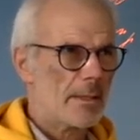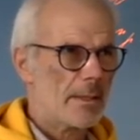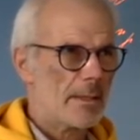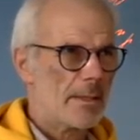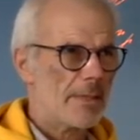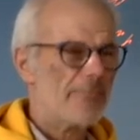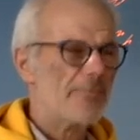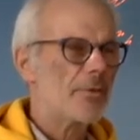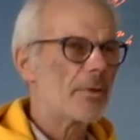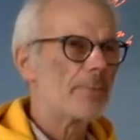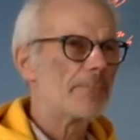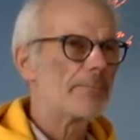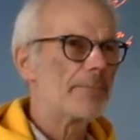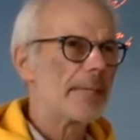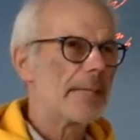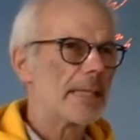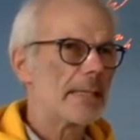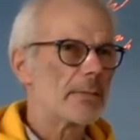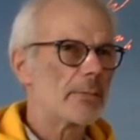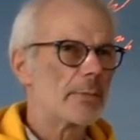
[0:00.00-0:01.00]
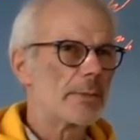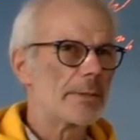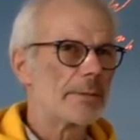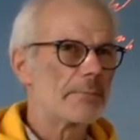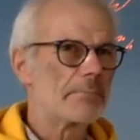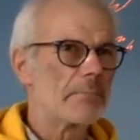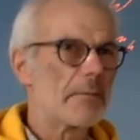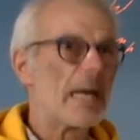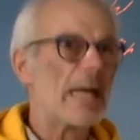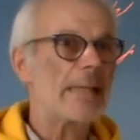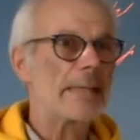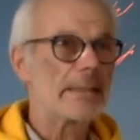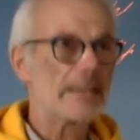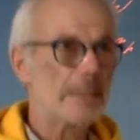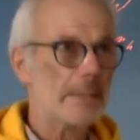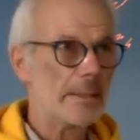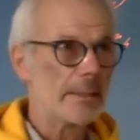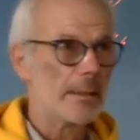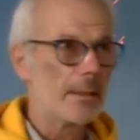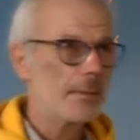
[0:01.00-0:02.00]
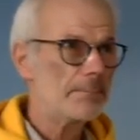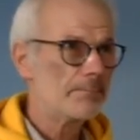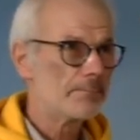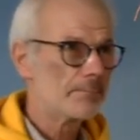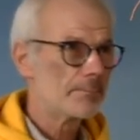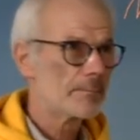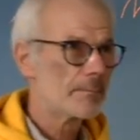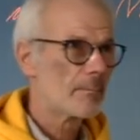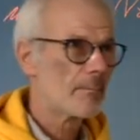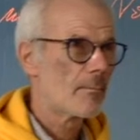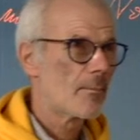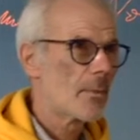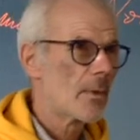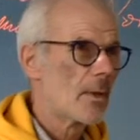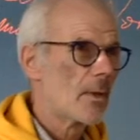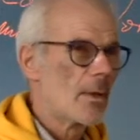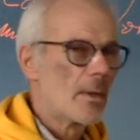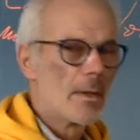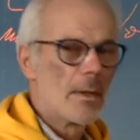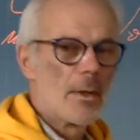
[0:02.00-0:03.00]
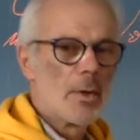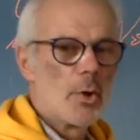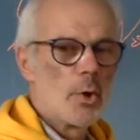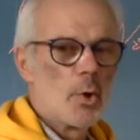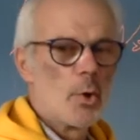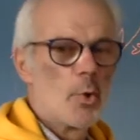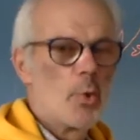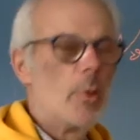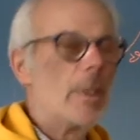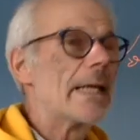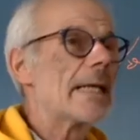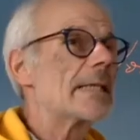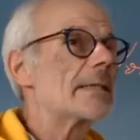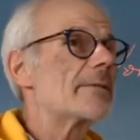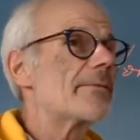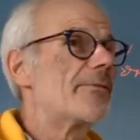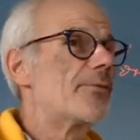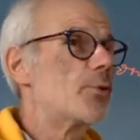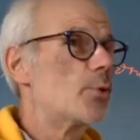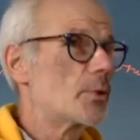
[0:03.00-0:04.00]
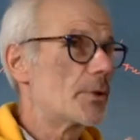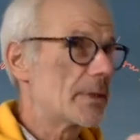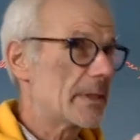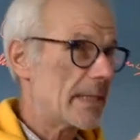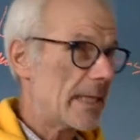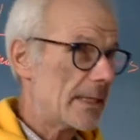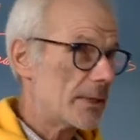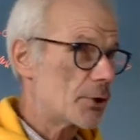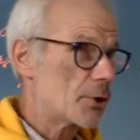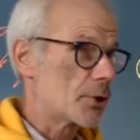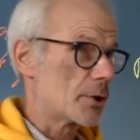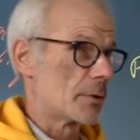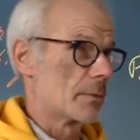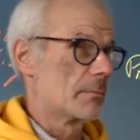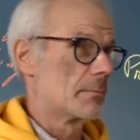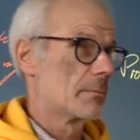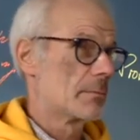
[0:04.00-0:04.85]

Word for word: if compared with IKEA, who has a food section.